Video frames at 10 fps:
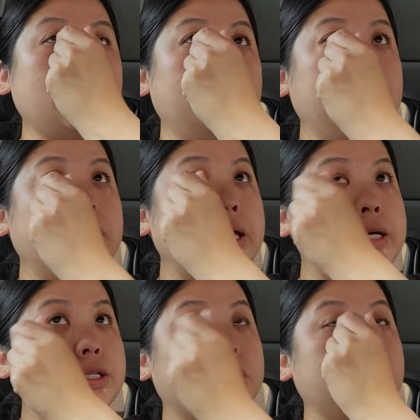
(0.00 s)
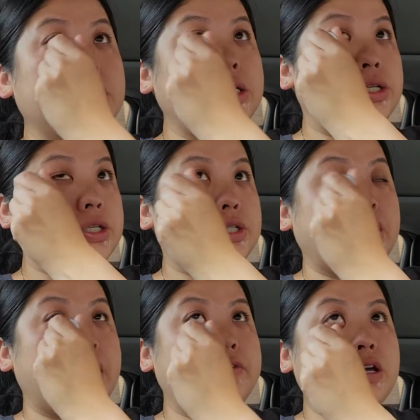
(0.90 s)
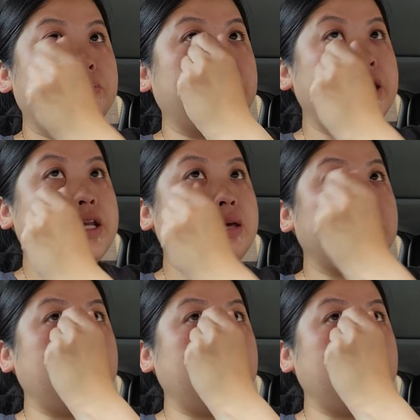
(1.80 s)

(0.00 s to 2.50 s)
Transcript: uh, yeah, so the teachers are having a planning